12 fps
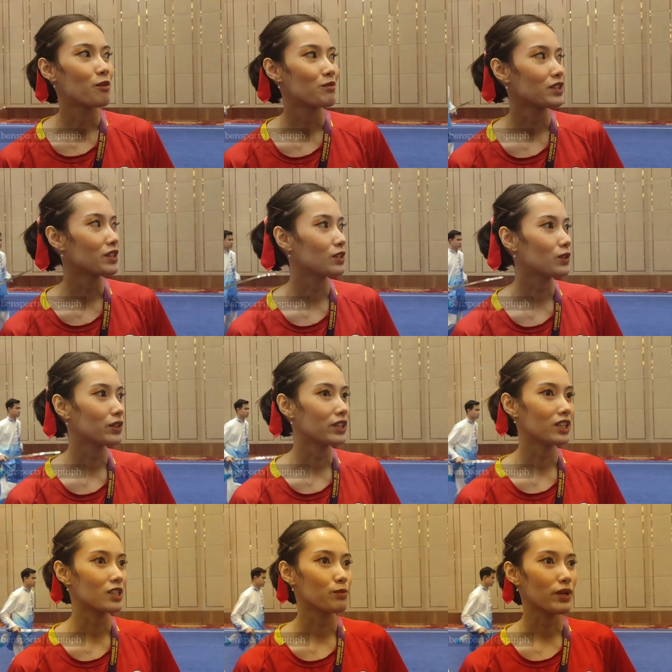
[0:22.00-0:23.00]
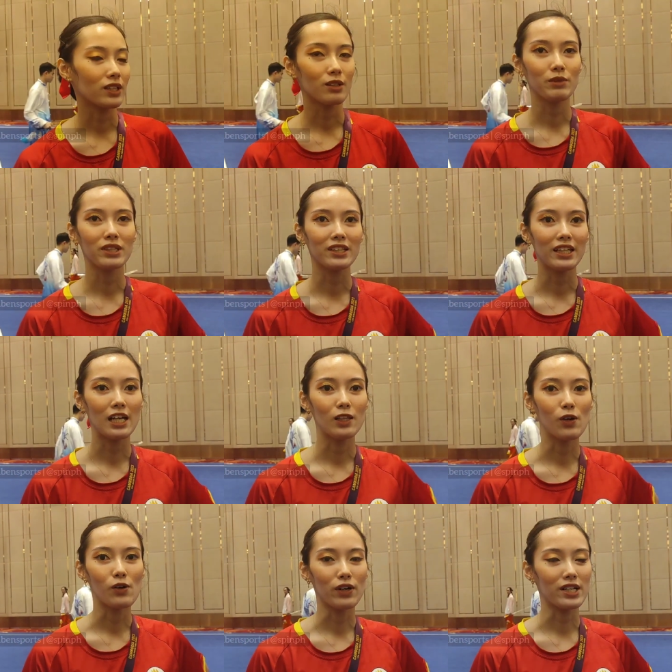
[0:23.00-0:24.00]
Hindi ko in-expect naman
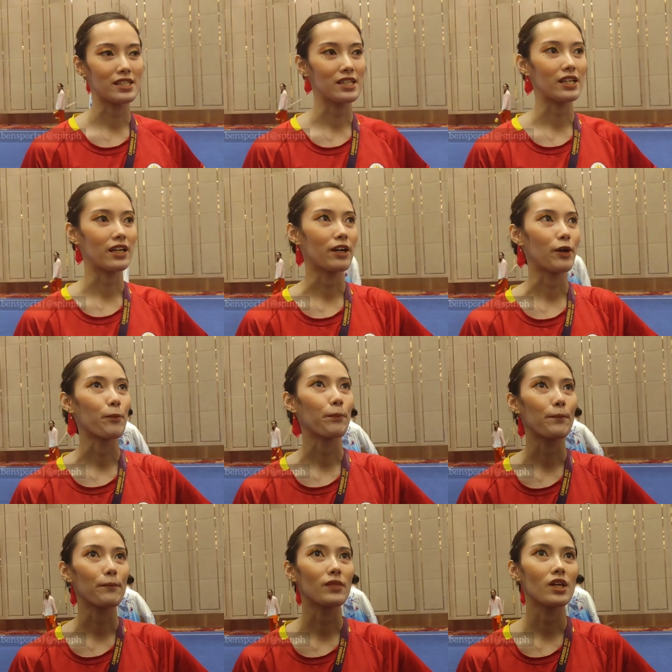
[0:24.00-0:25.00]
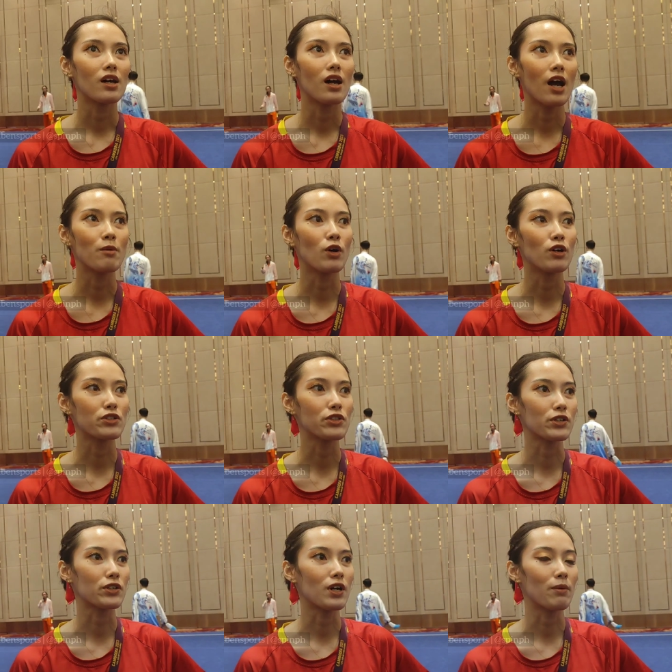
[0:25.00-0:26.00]
nanalo ako kasi I'm
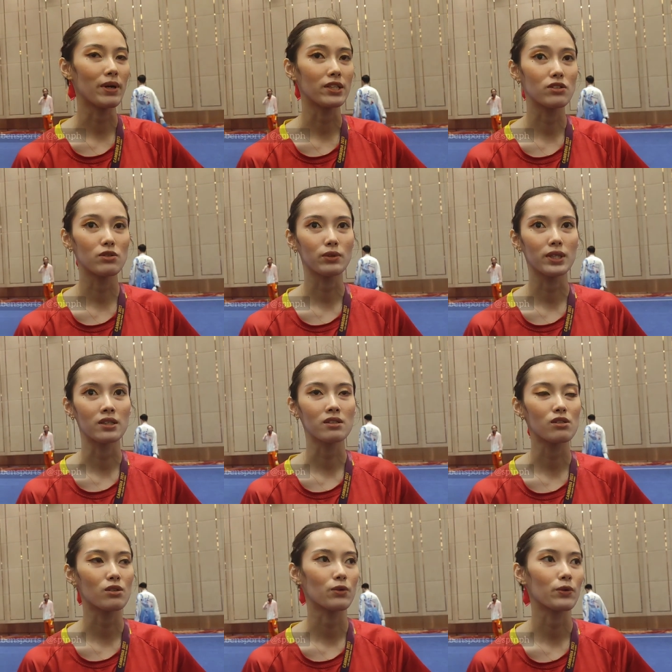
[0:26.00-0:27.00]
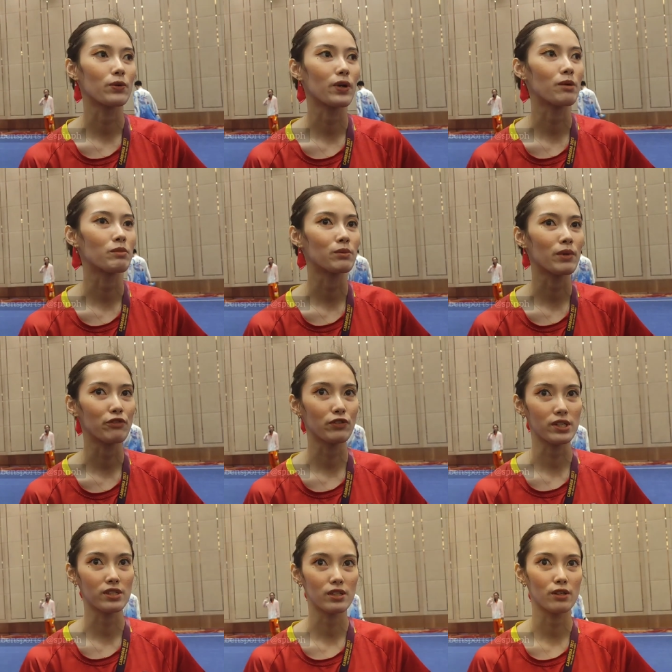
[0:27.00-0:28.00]
also a med student, so I'm in my
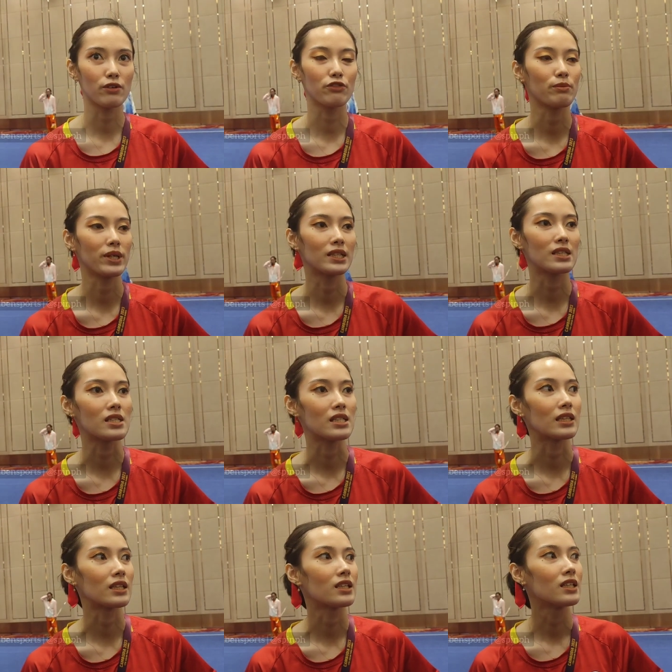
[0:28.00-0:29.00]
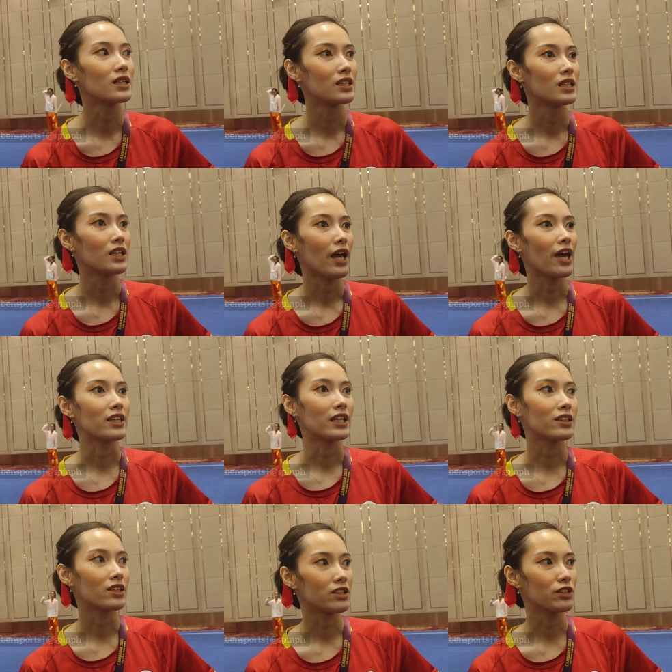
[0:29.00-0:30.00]
first year of medicine. And
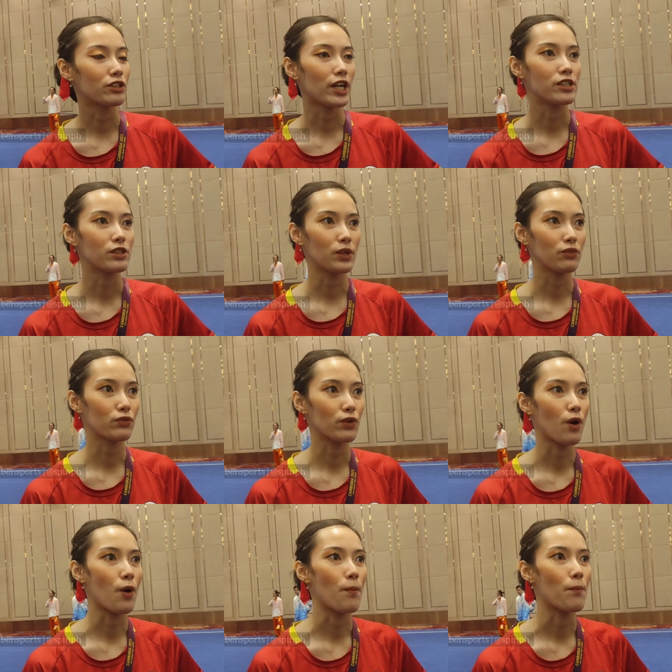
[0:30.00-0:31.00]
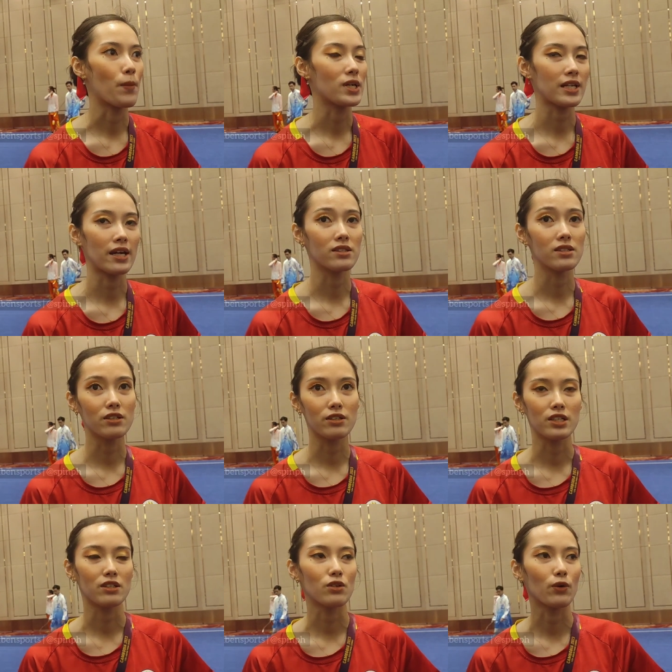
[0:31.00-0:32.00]
I didn't graduate from a science
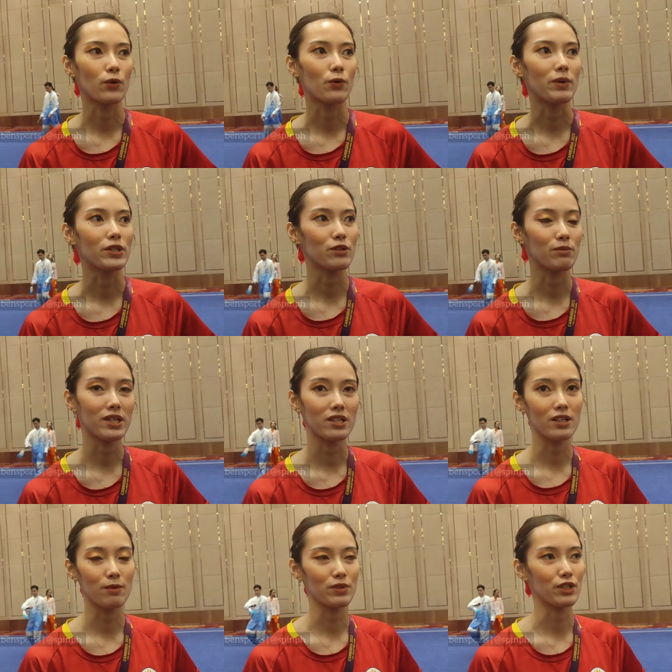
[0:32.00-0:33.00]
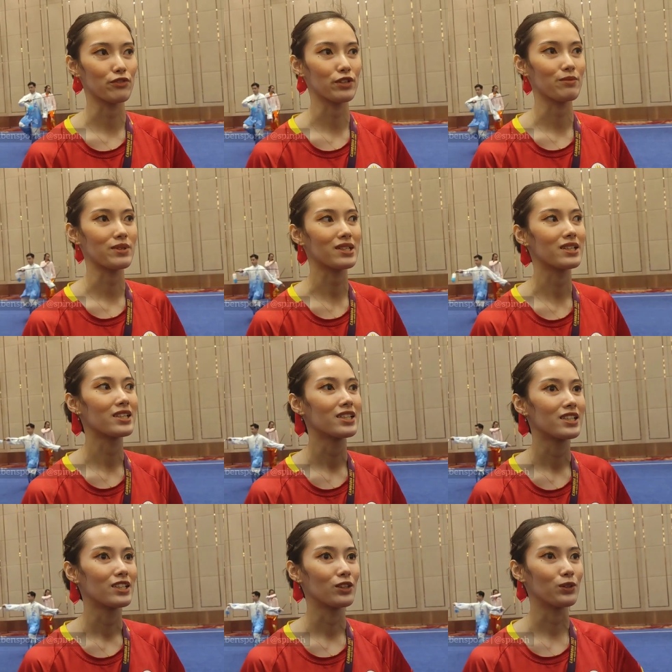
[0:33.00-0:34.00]
degree, so medyo mahirap siya for me
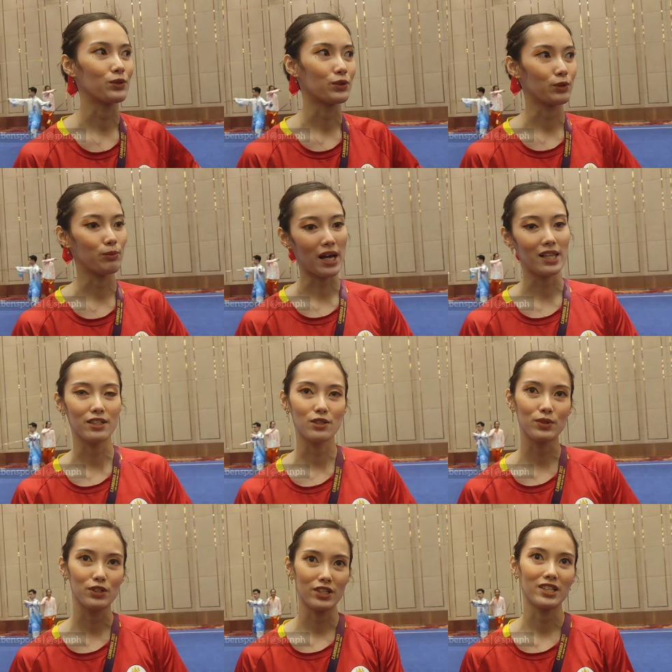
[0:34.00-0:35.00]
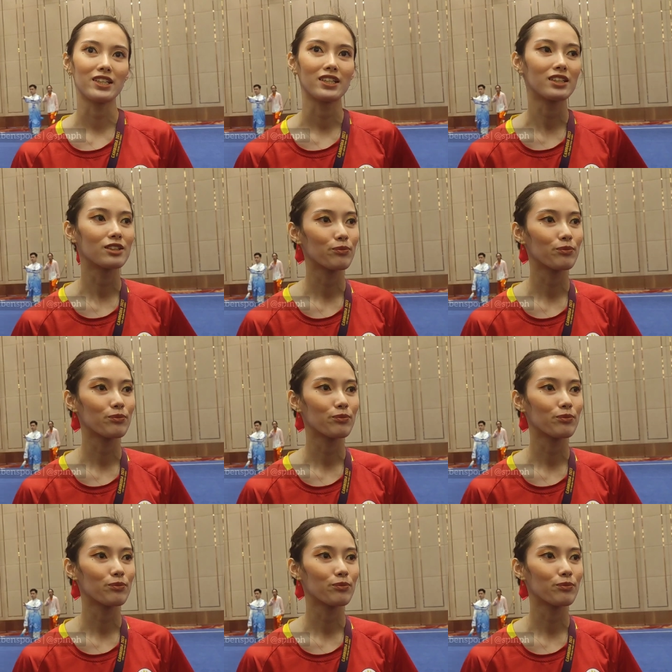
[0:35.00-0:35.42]
to balance with training.